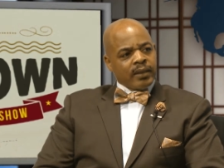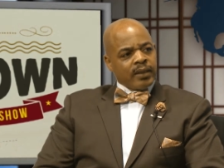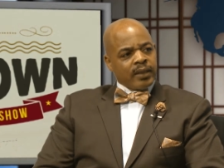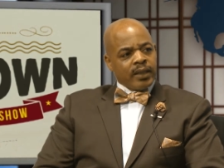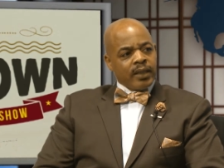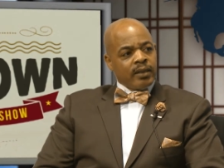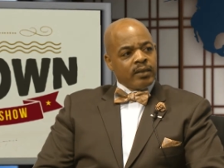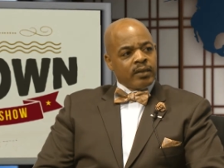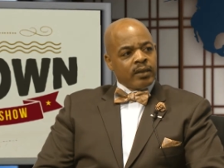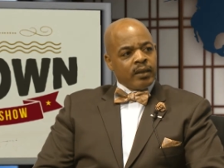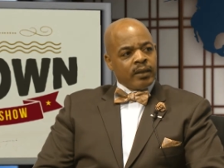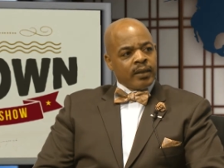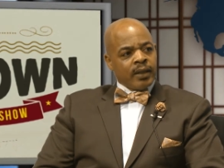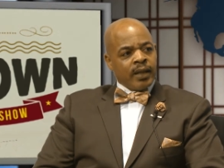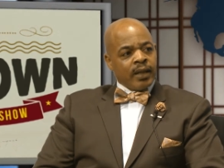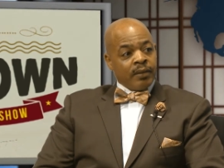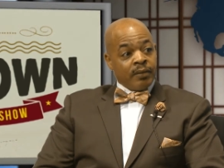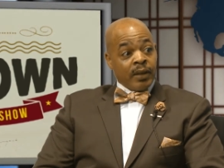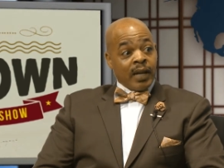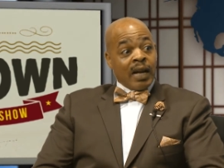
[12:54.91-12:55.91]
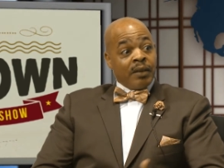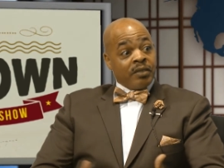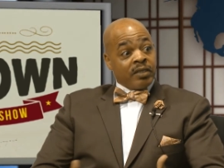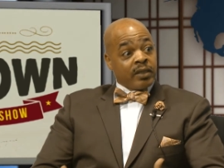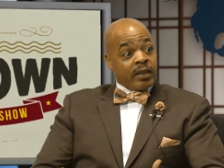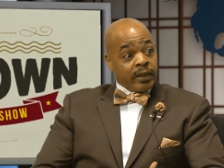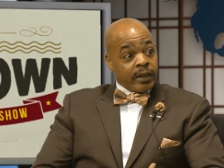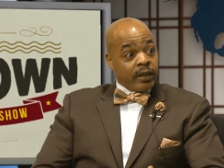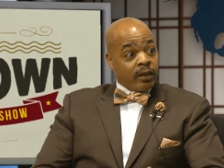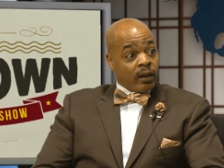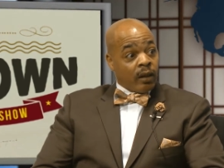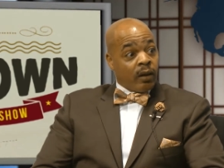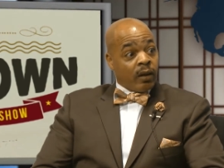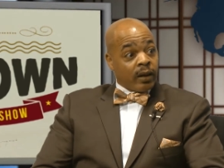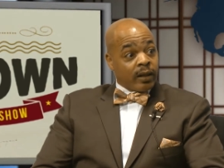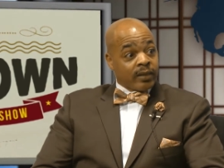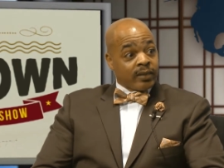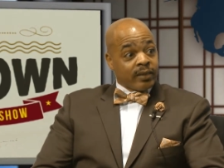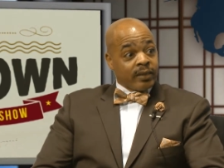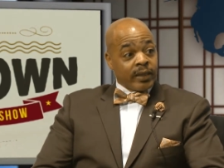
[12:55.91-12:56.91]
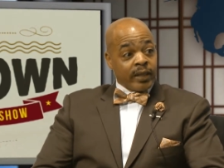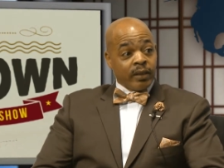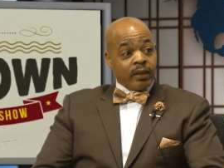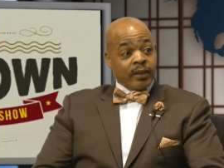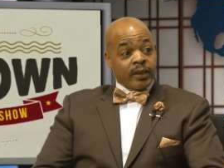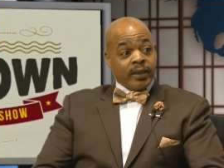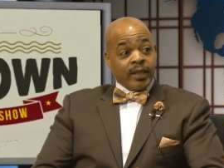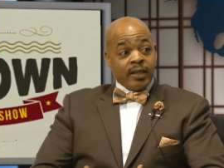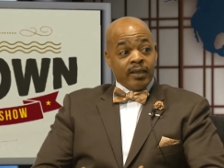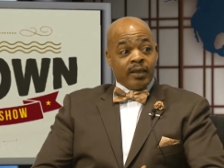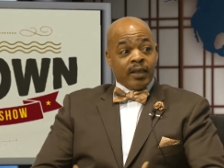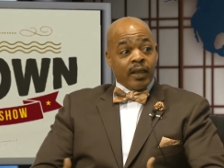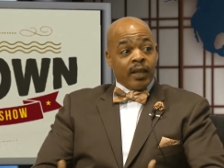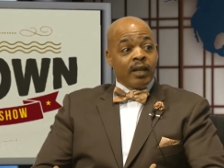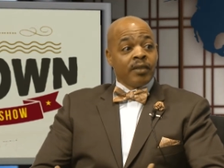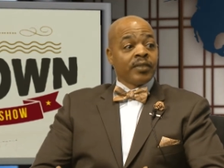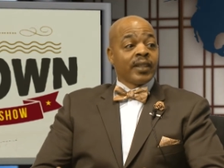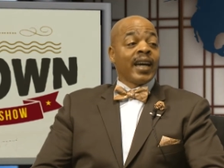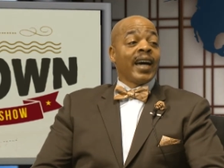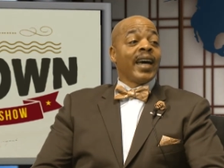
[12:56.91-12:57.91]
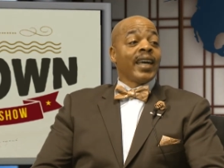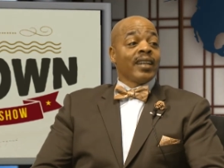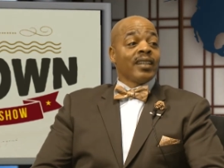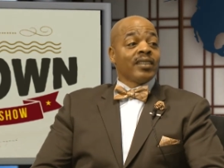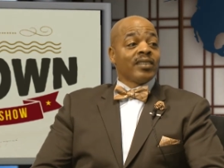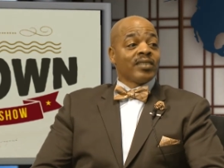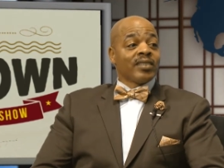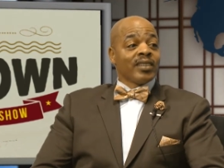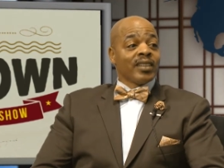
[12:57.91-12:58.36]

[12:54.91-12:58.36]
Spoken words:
The kids are, obviously, they're lost. Kids love guidance.